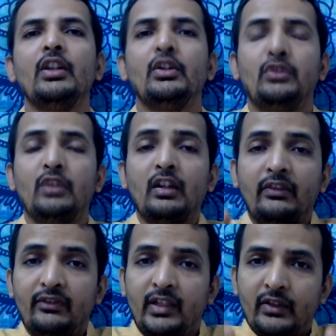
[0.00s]
your
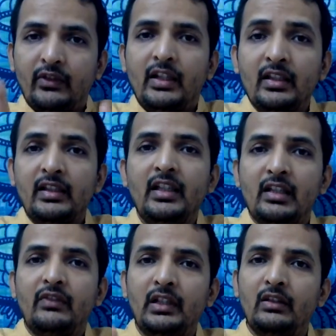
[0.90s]

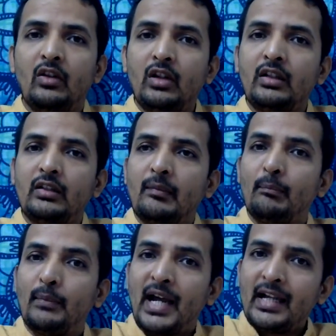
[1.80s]
frequencies will not
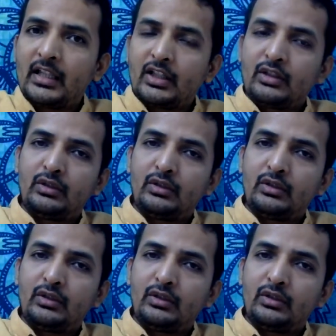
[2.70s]
match